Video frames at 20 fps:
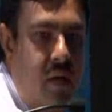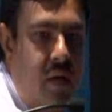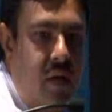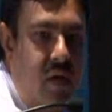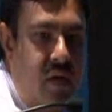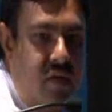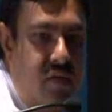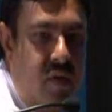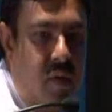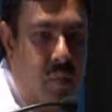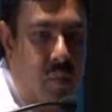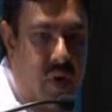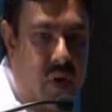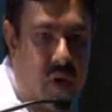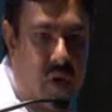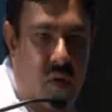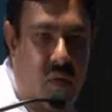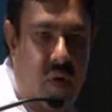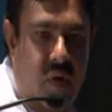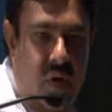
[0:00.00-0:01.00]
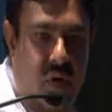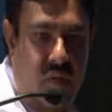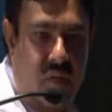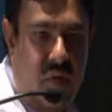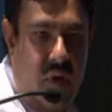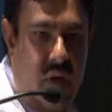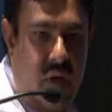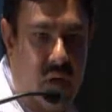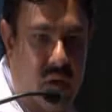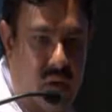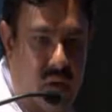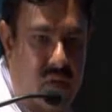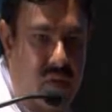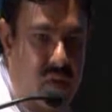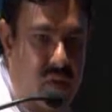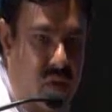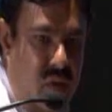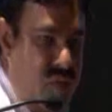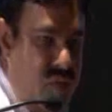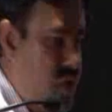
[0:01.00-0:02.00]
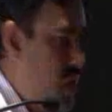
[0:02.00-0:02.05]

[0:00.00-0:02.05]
It has completed 25 years of